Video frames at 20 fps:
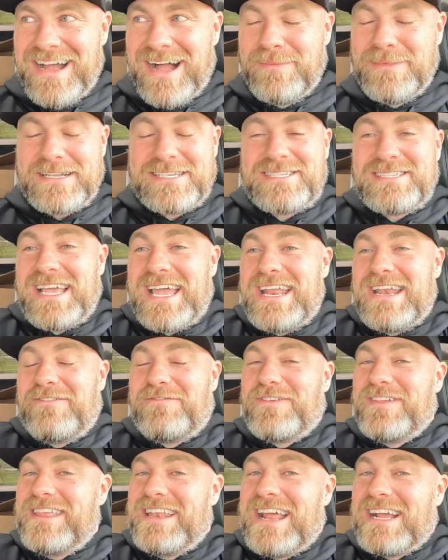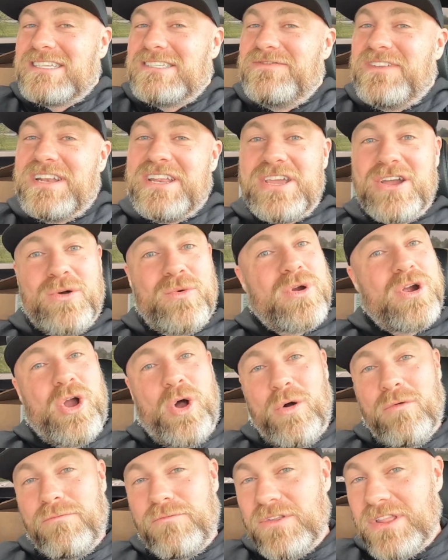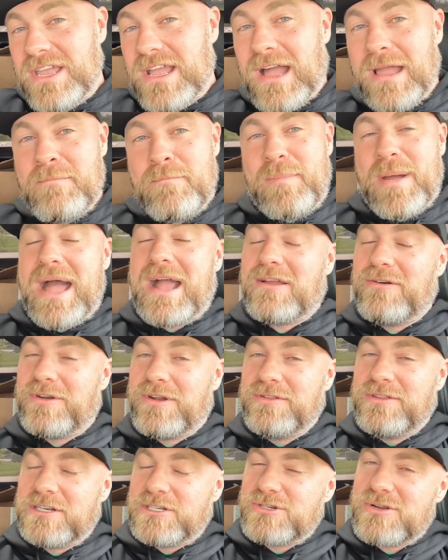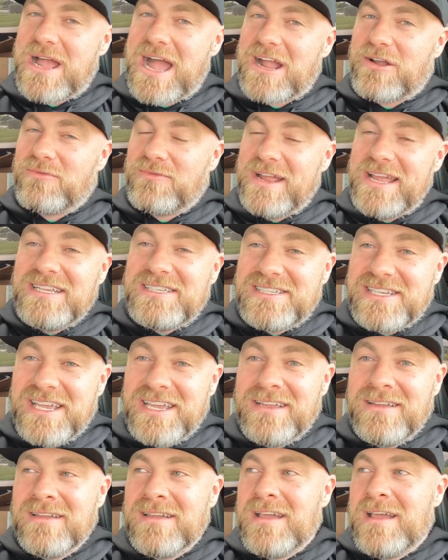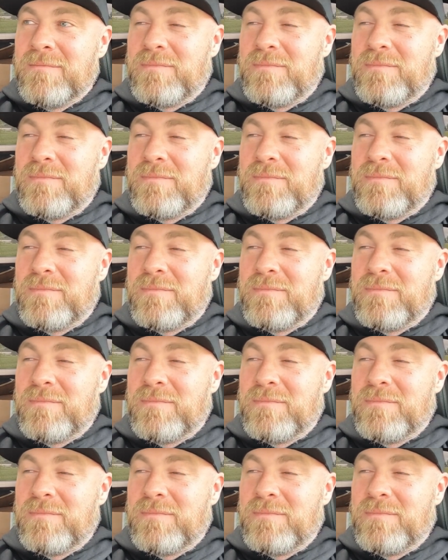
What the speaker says: I'm excited for the next video where hopefully I'm back out on the track racing.